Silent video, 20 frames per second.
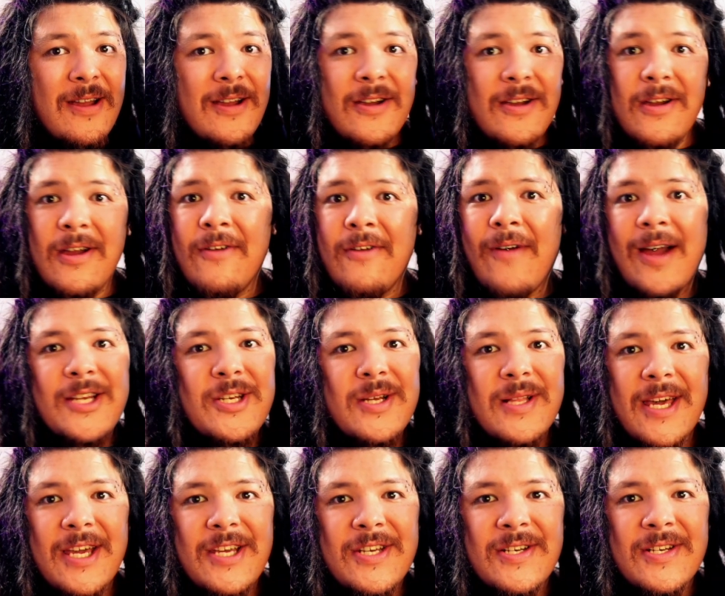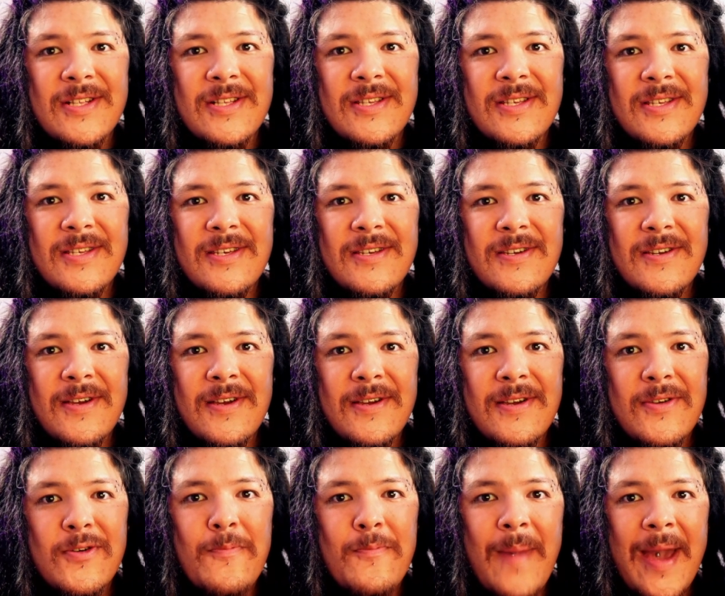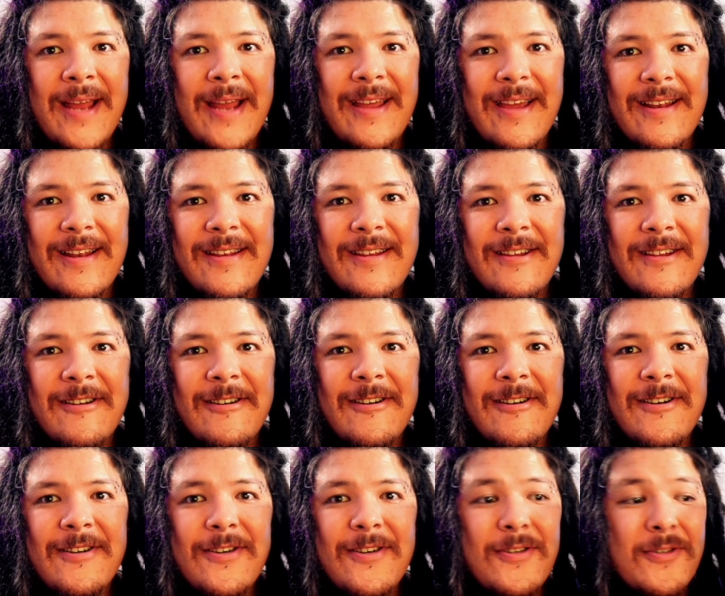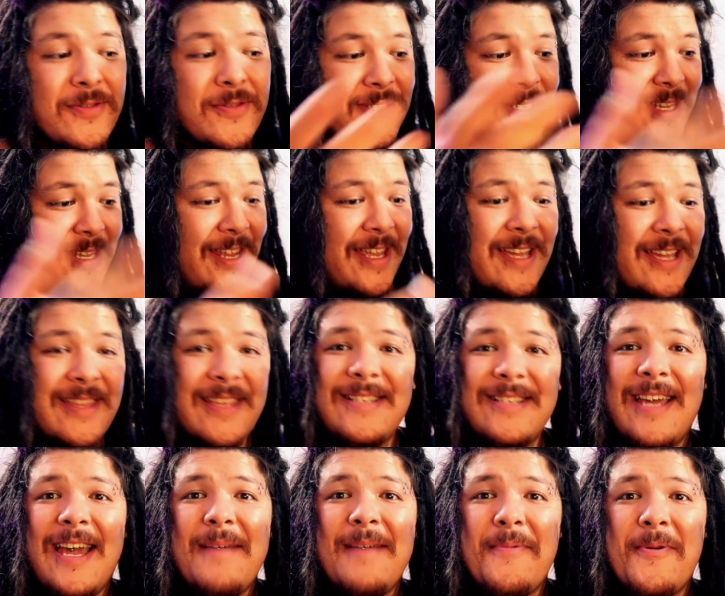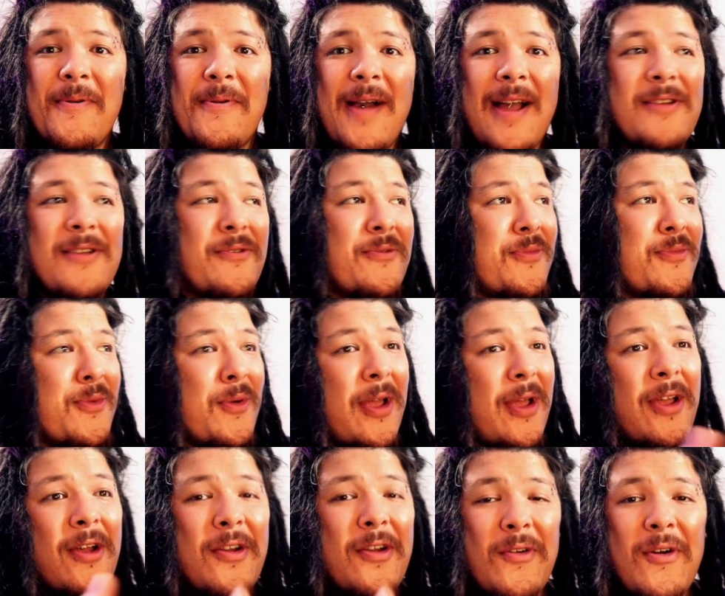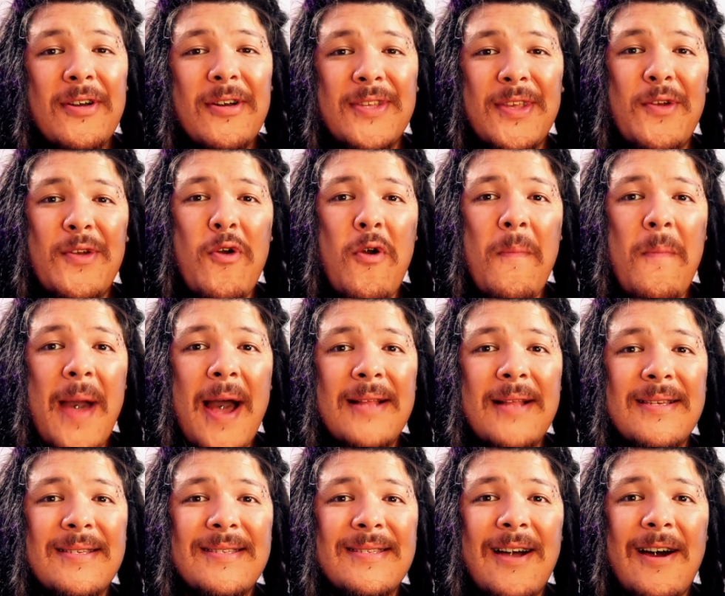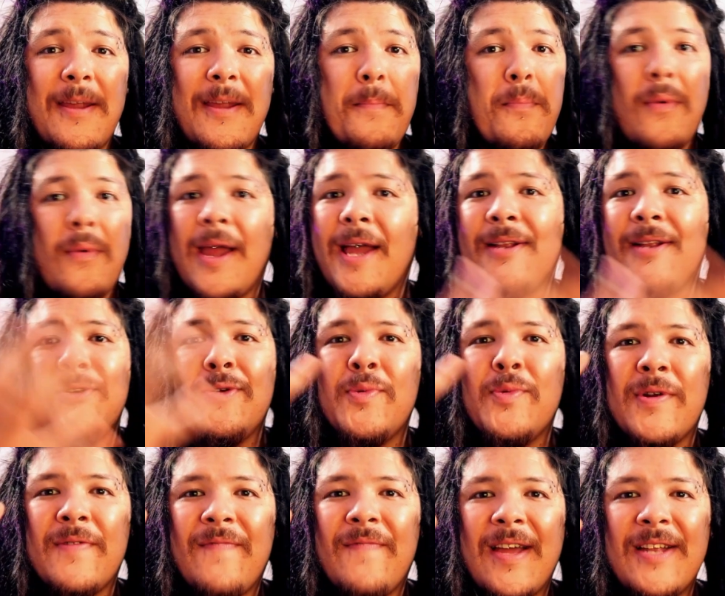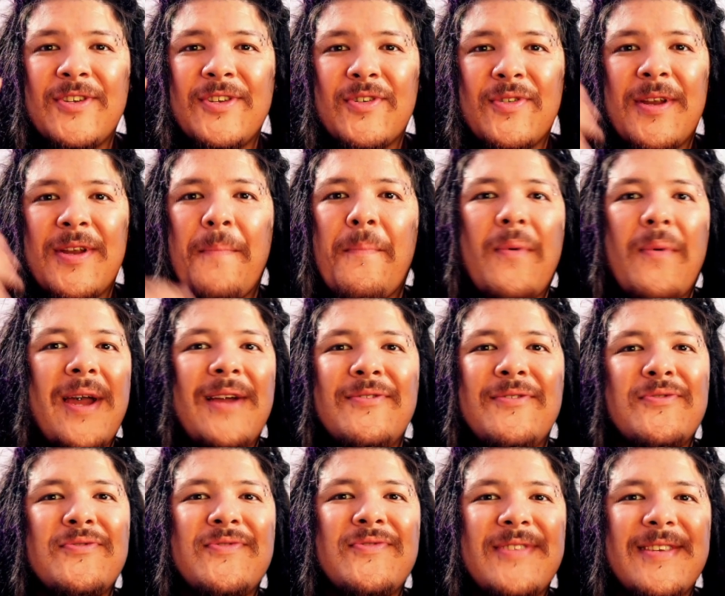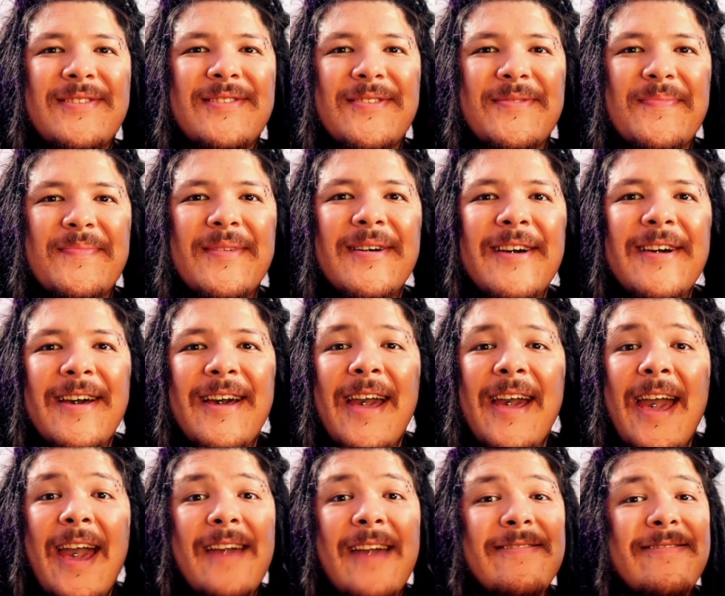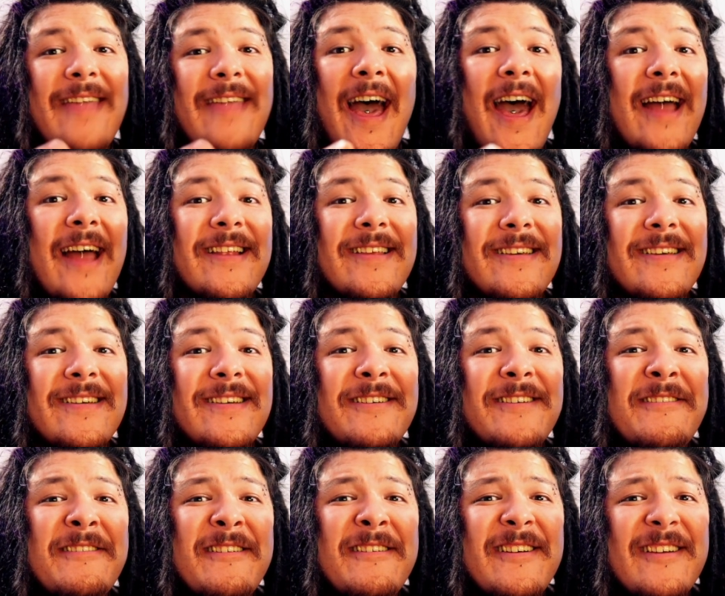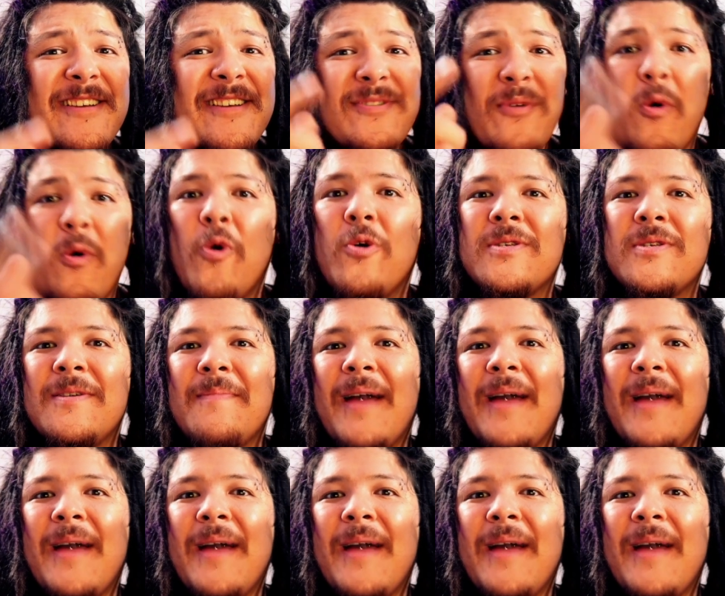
Congratulations, you made it. You're sitting at the table and you're looking across and you're about to start a brand new adventure in a brand new system. And that is awesome.